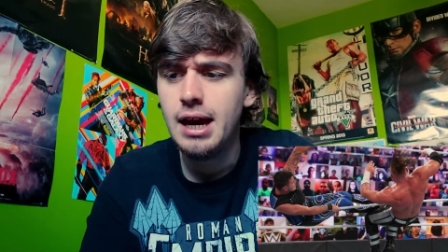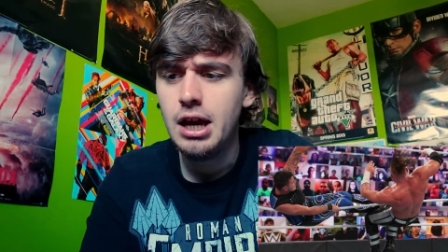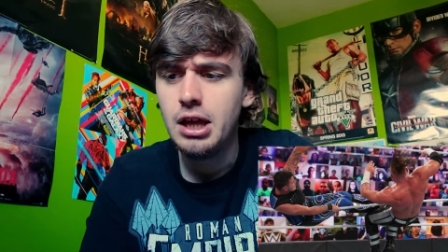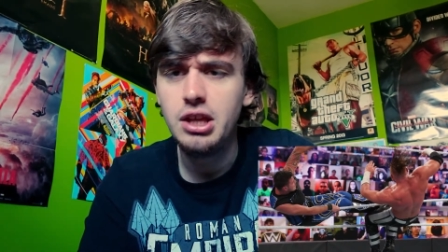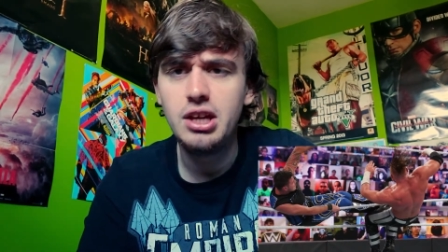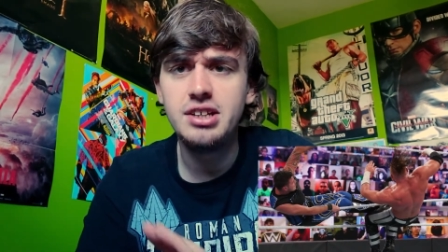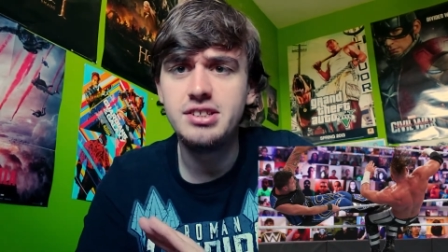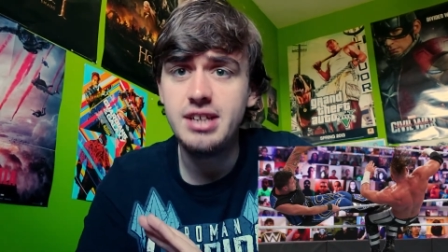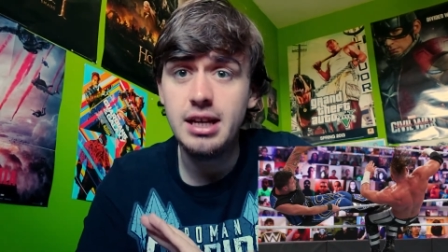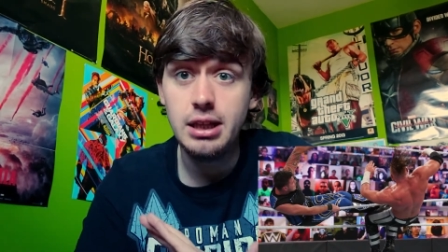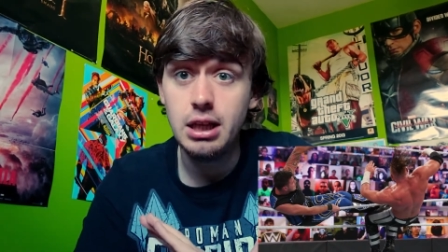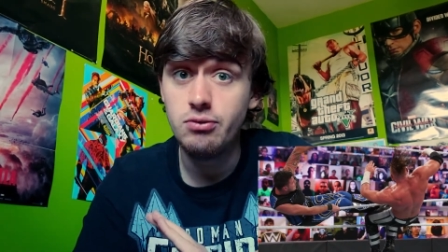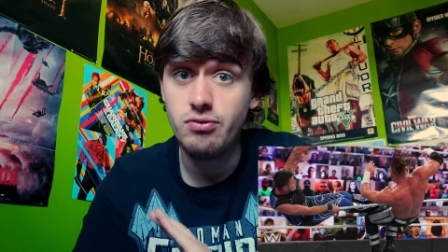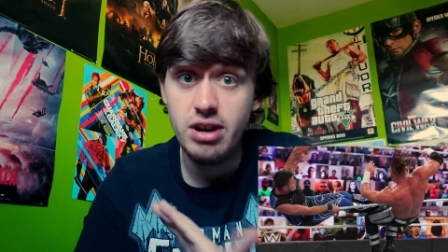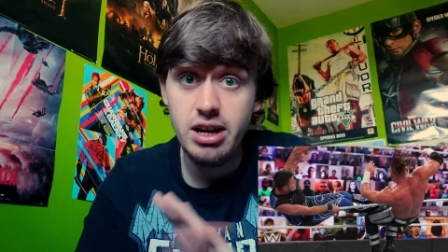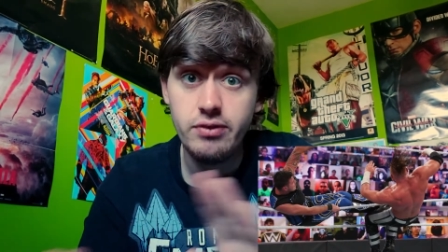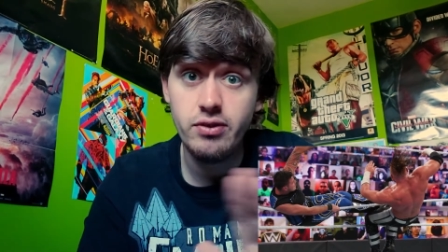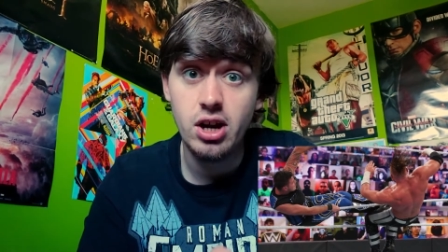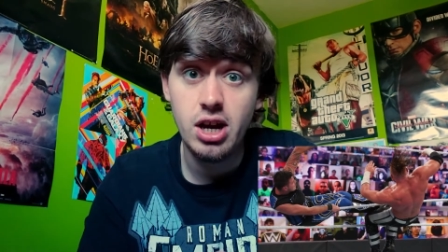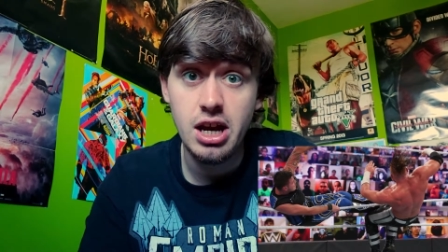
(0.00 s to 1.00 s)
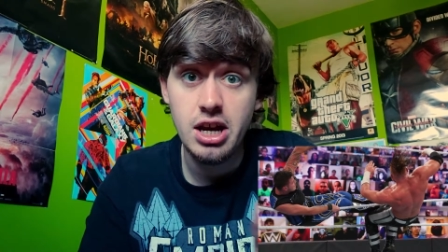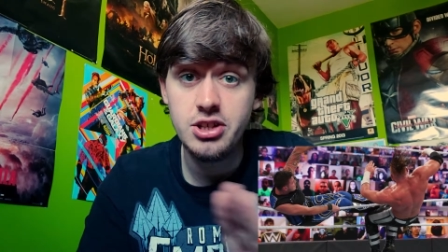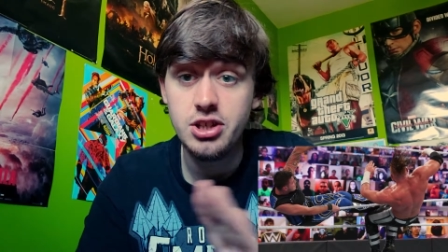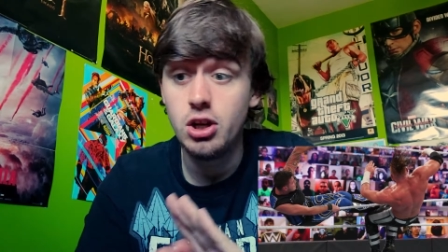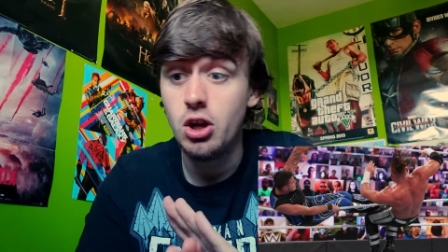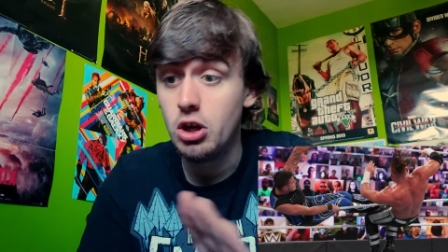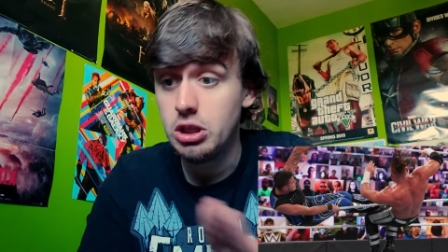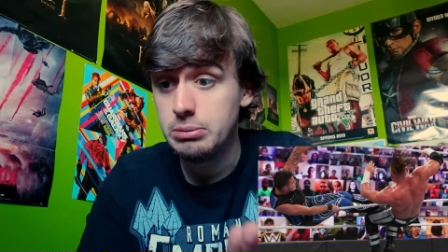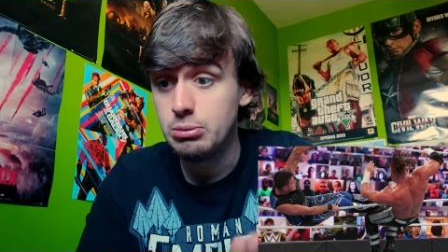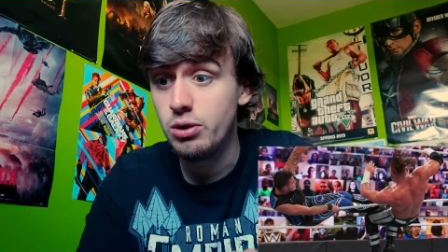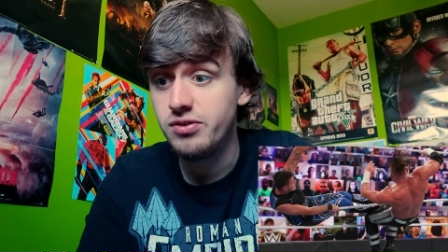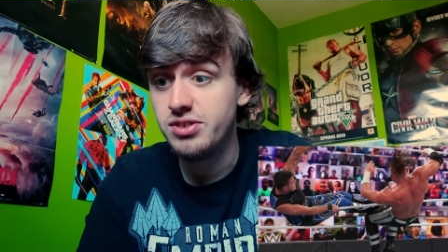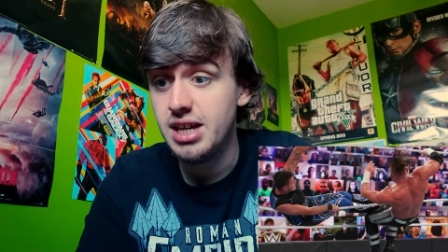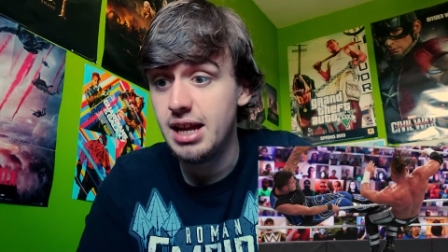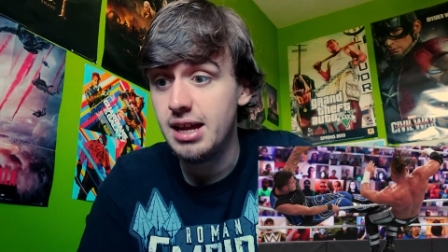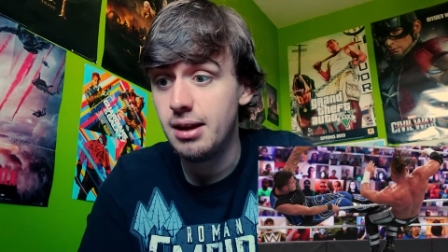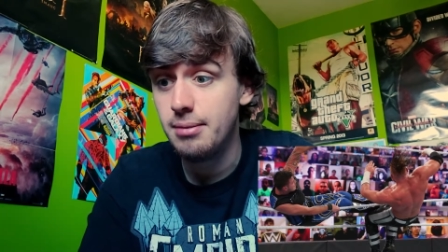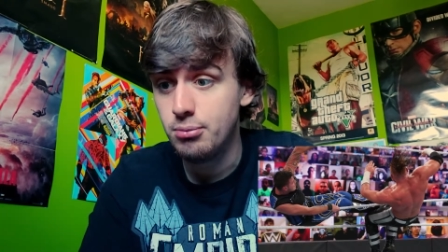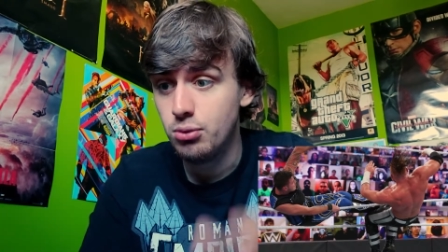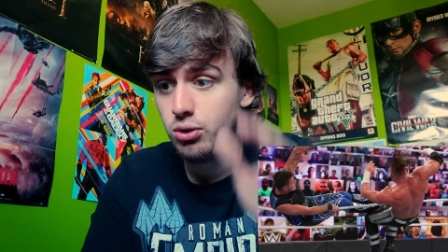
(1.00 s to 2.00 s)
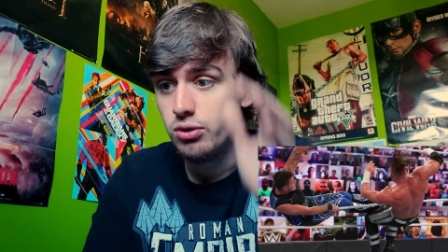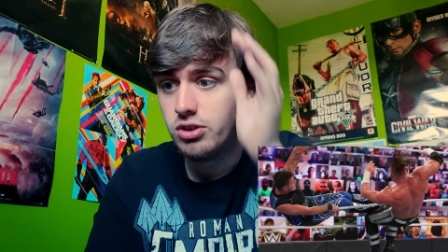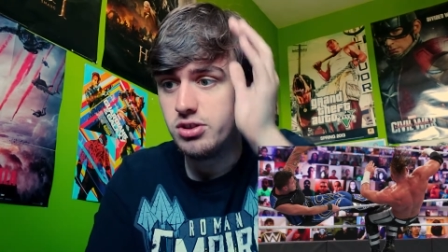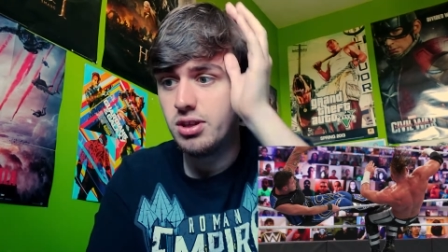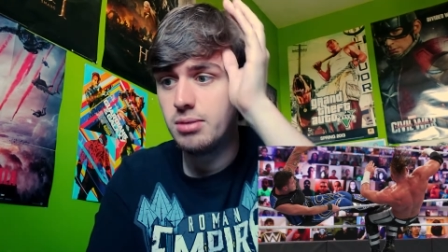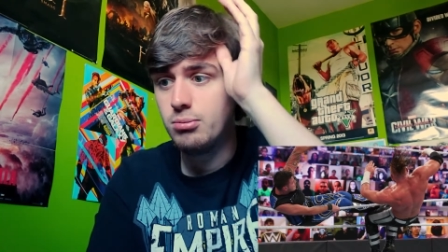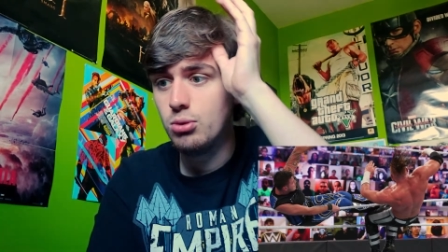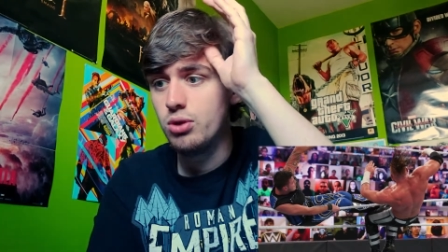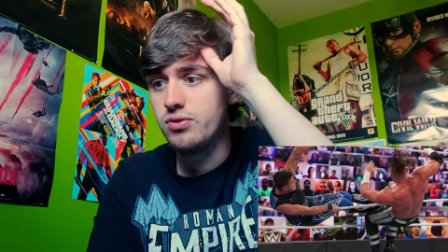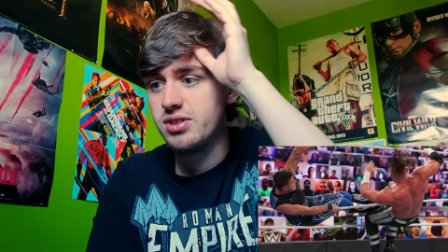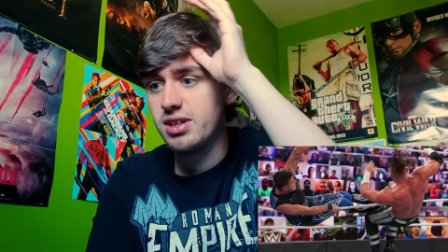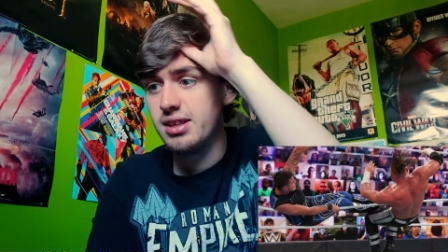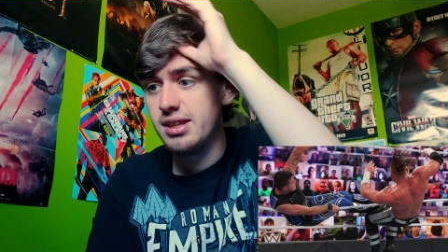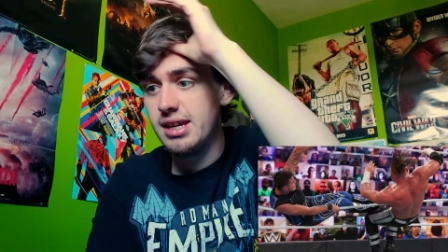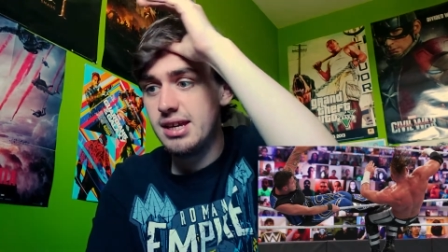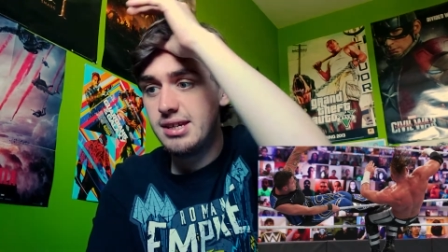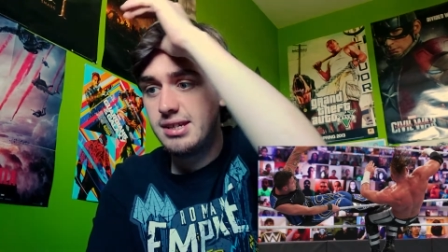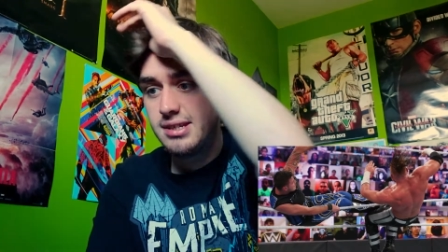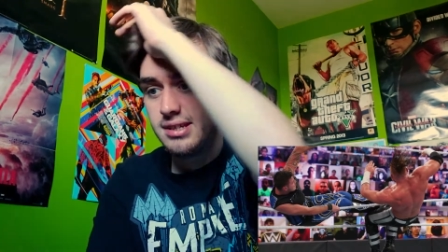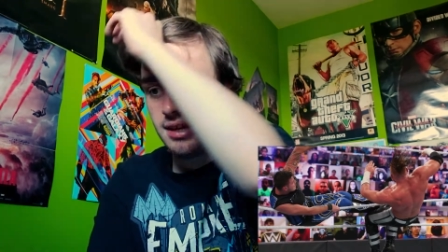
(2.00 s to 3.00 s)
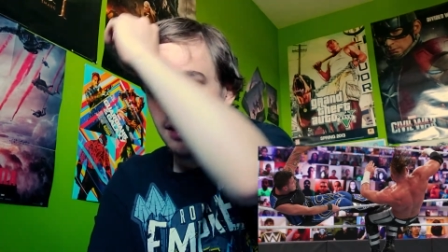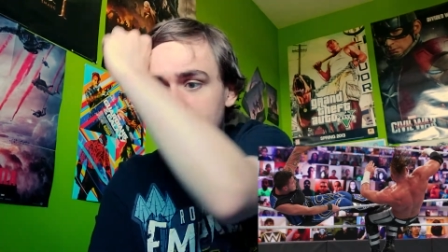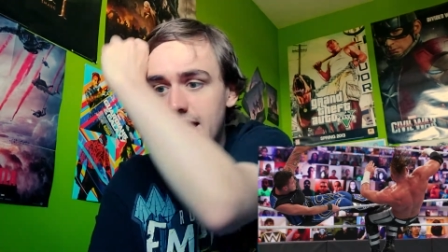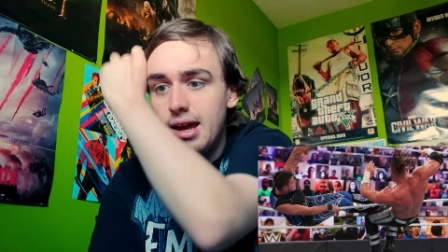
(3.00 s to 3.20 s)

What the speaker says: You can tell they'd really rehearsed a lot of the moves in this.